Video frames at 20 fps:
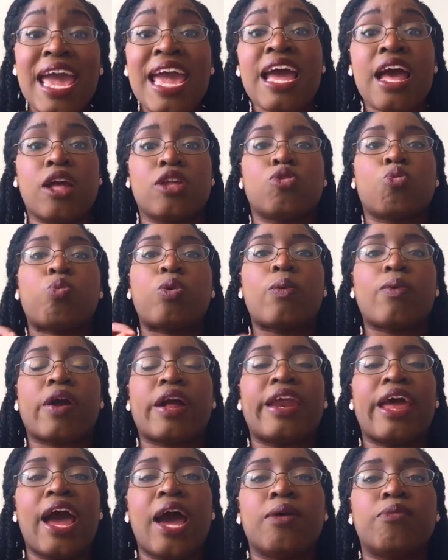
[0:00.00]
And we were
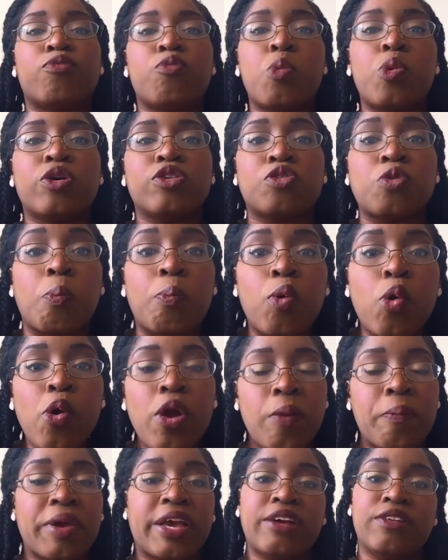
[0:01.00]
going to have more
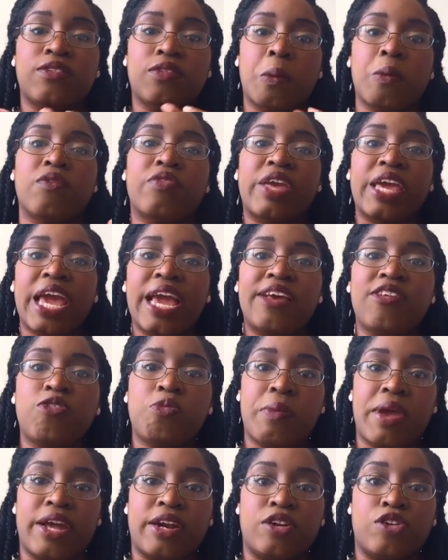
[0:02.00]
support because some of the case
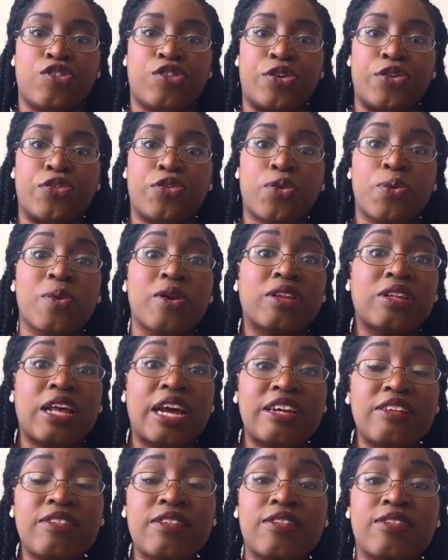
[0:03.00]
managers who were
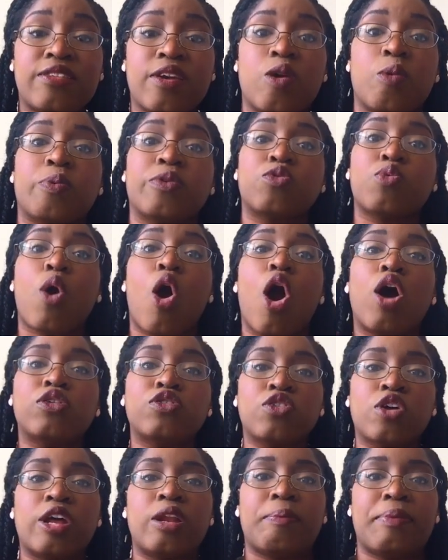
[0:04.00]
licensed therapists were
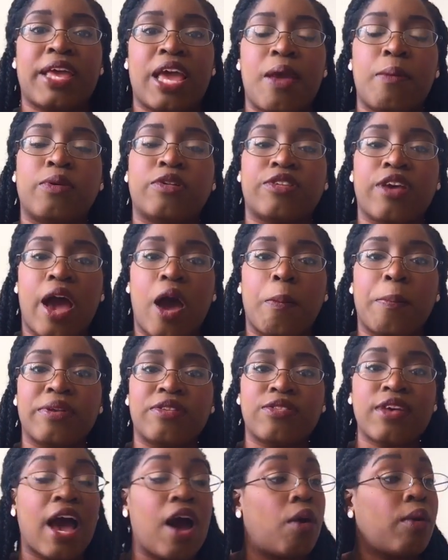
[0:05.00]
also going to be able to help
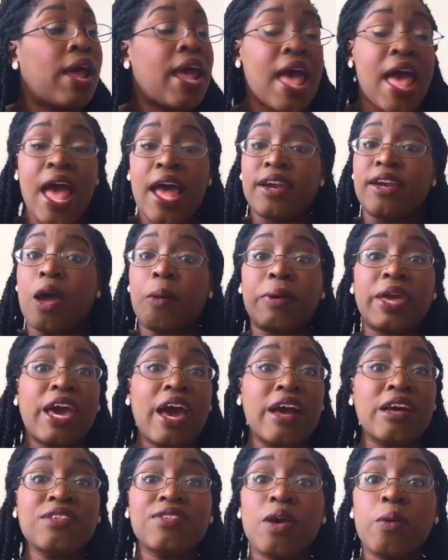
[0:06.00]
us out. Now, because
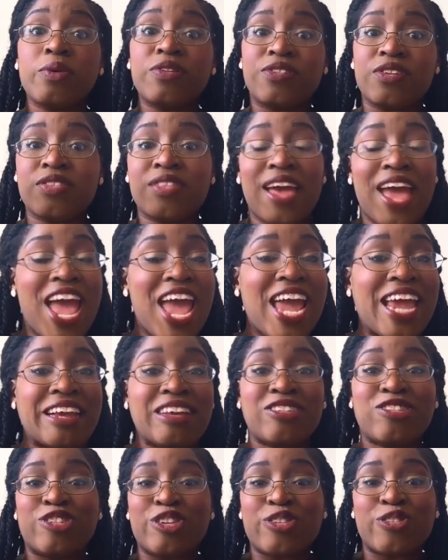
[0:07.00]
I was in the
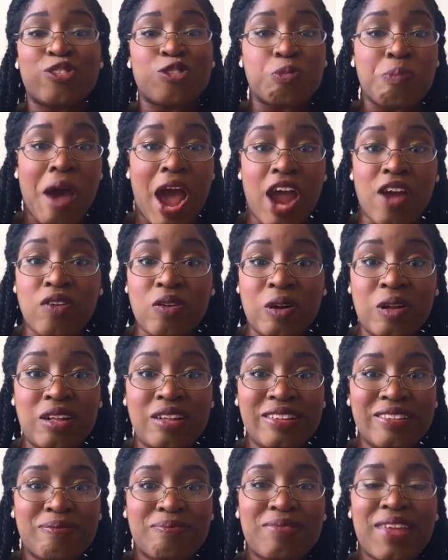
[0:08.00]
anxious
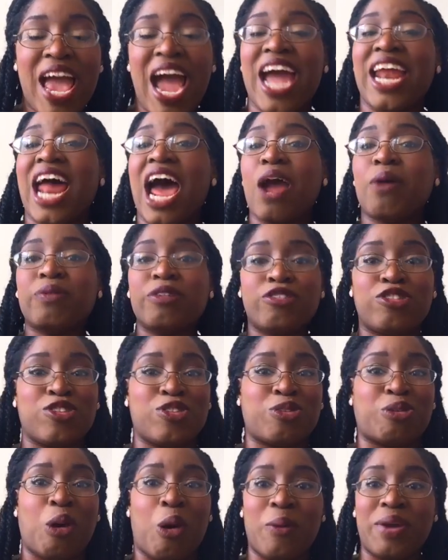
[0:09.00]
spiral, and I was
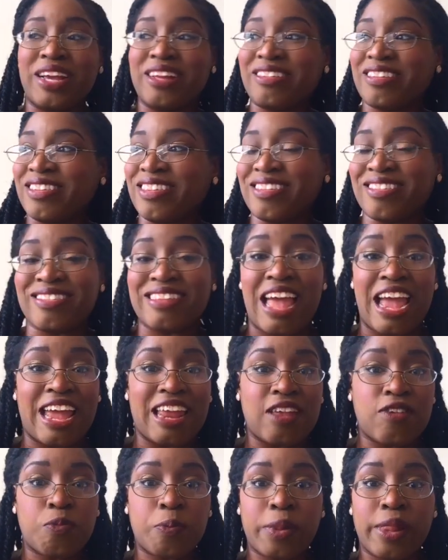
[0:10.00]
just going into this
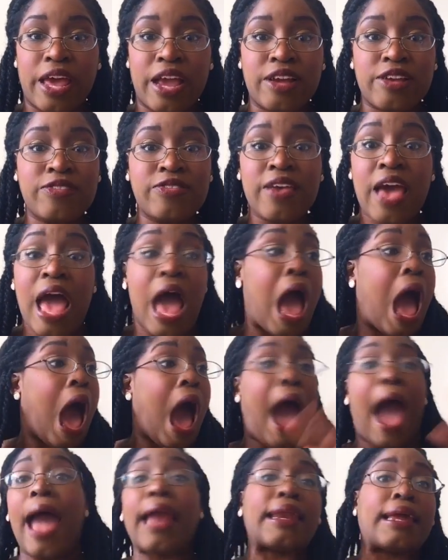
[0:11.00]
negative place,
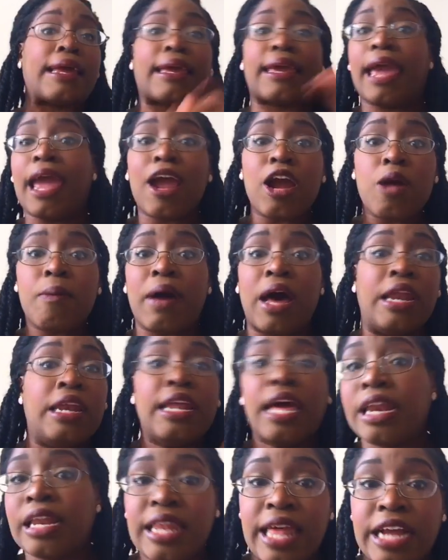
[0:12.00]
I didn't care about
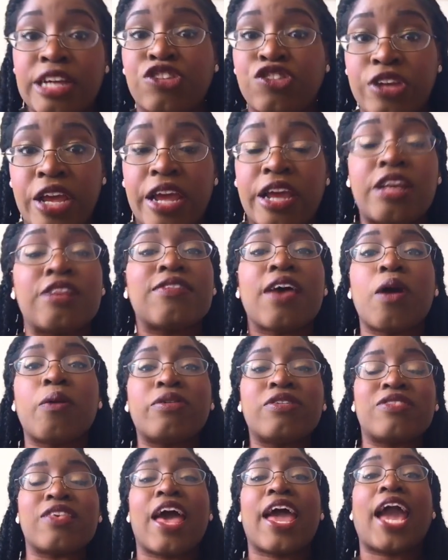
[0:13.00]
none of that shit because I
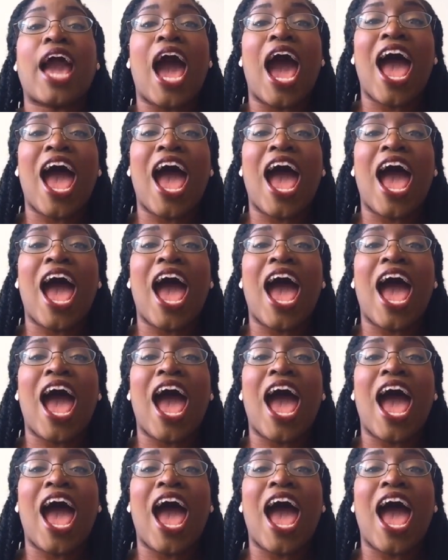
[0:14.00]
was like,